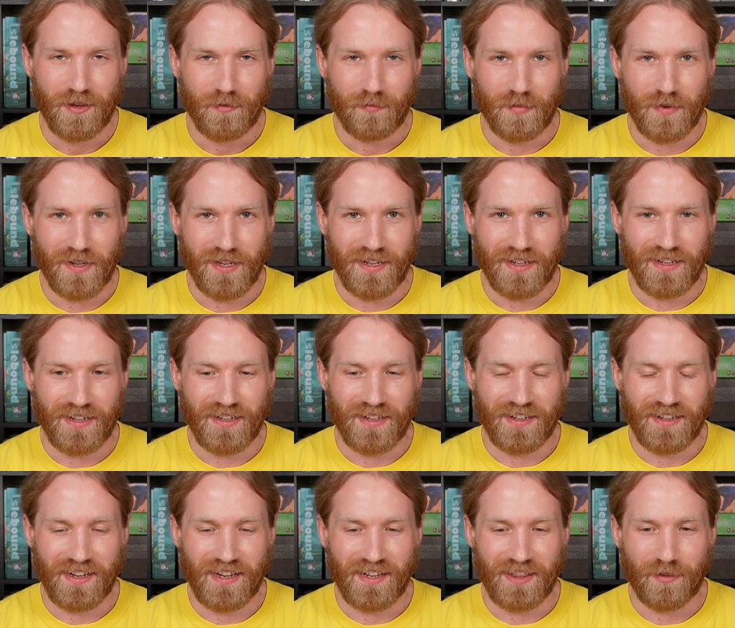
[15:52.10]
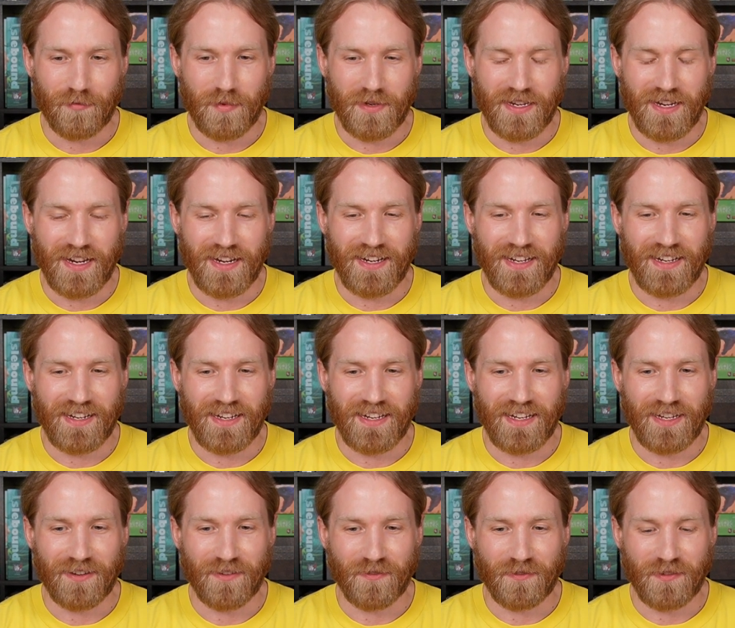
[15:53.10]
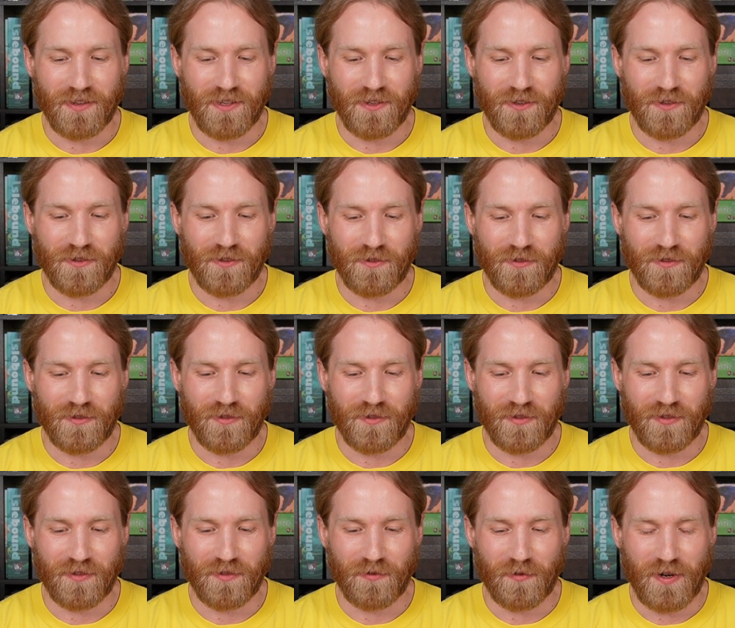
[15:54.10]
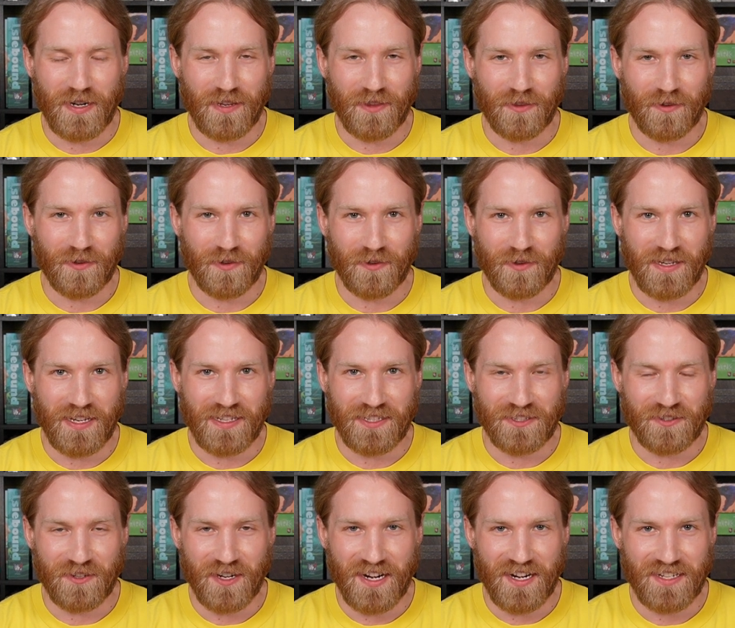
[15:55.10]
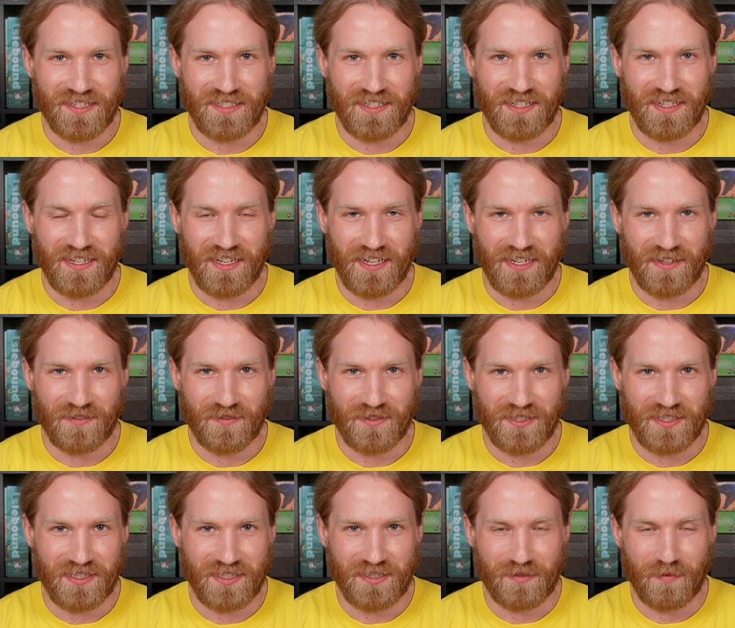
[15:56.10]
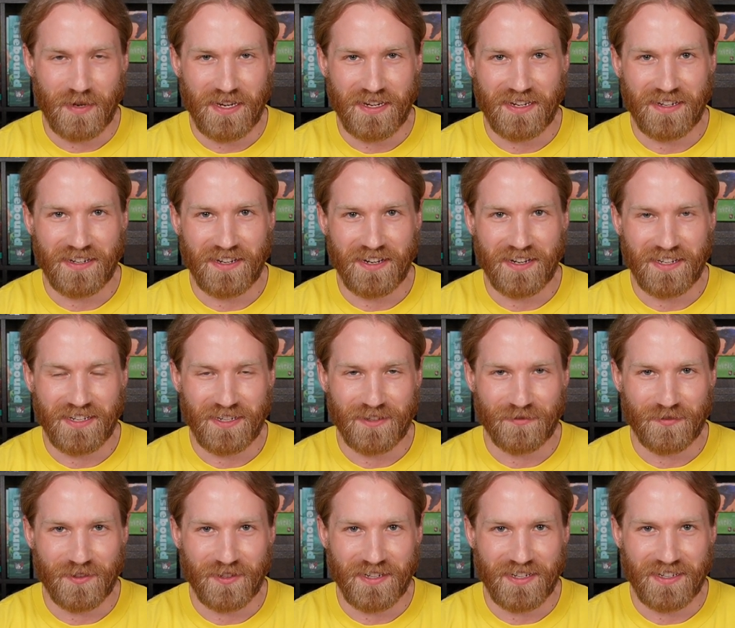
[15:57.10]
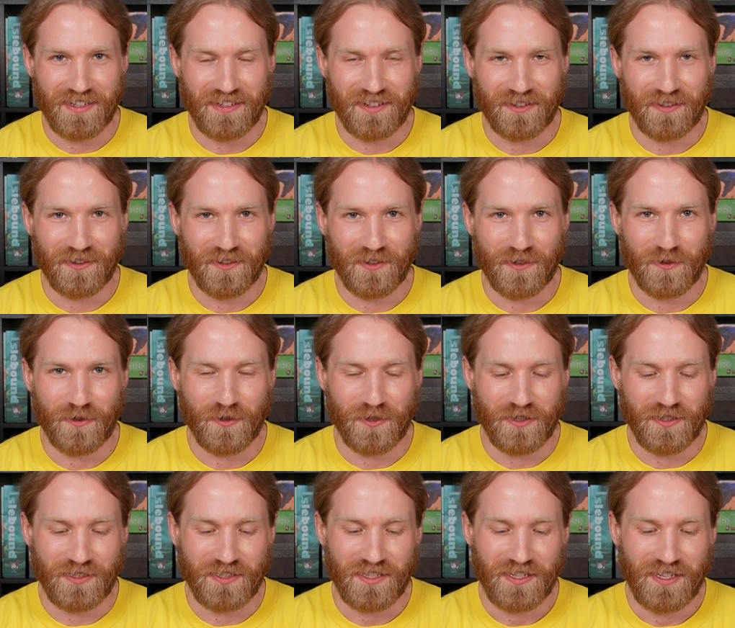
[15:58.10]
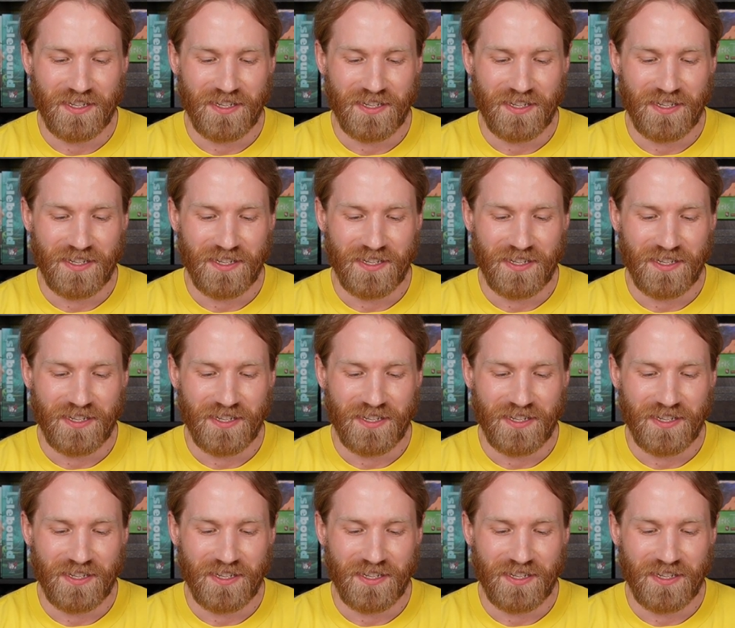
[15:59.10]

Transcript: But in the beginning, if you went through that strategy again of just making honey and forgetting all the orders,